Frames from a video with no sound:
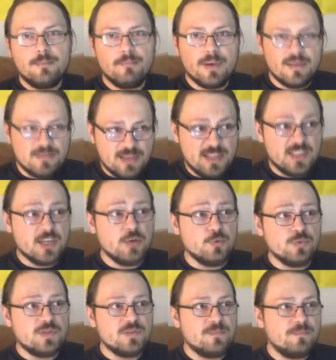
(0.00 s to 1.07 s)
but they
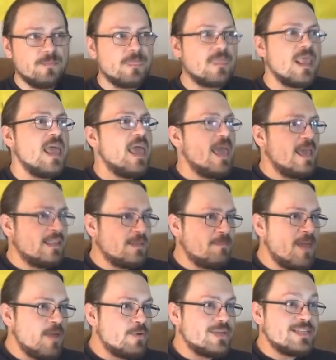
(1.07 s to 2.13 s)
don't. And the
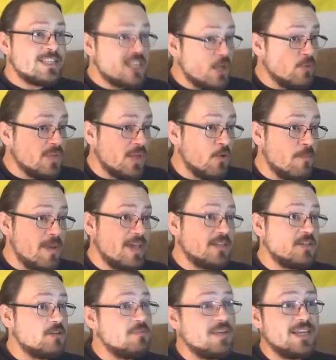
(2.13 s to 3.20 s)
parents don't know
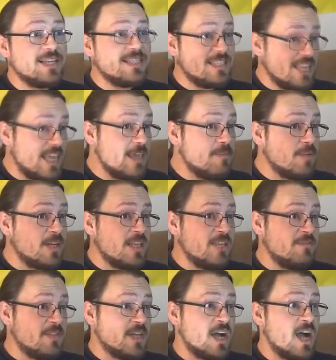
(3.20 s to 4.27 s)
better because they
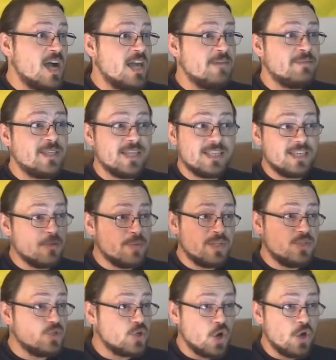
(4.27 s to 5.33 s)
believe the hype that
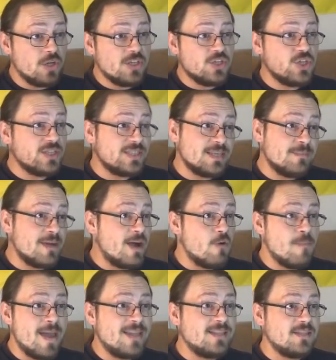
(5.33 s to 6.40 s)
going to college is somehow
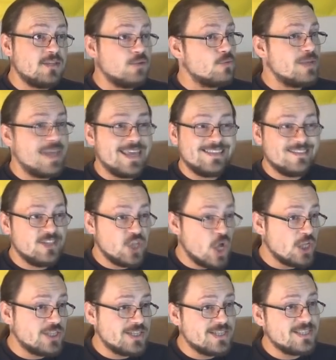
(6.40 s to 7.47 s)
mandatory and
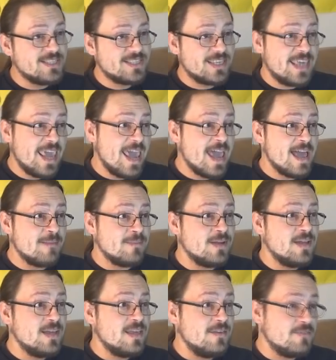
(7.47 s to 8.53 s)
not a scam,
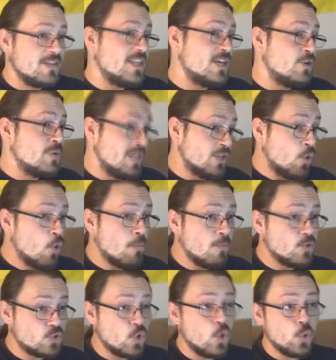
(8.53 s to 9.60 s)
even though it
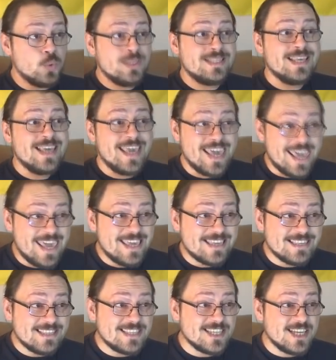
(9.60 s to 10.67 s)
almost always
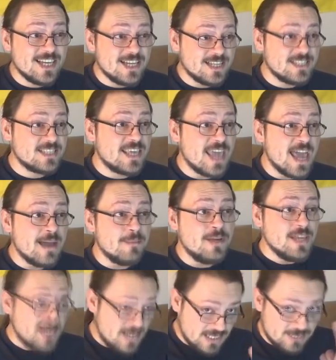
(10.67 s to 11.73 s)
is a scam,
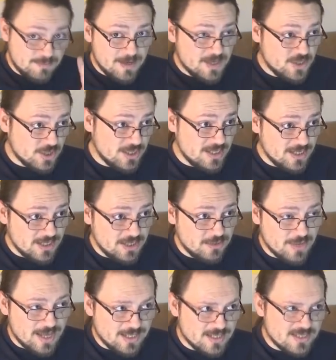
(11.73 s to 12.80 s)
especially in the
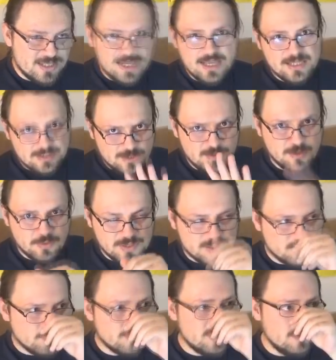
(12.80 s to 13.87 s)
United States, though
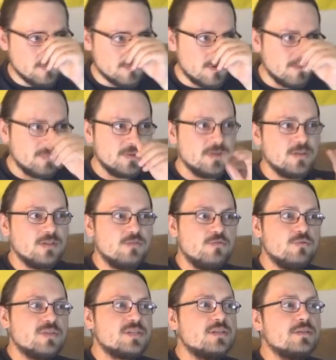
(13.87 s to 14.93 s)
it's true in Europe
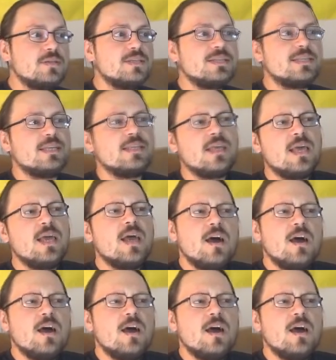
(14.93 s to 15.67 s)
to a certain extent.